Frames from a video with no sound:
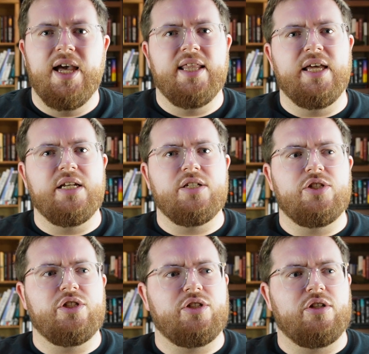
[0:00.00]
Then
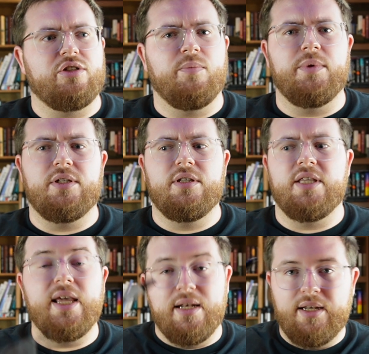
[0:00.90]
she starts going, but
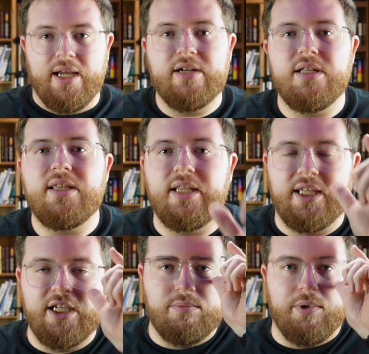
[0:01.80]
then here's the thing that
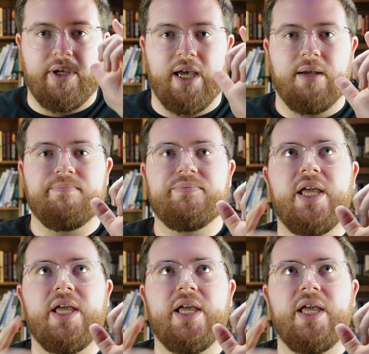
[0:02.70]
kills me, okay?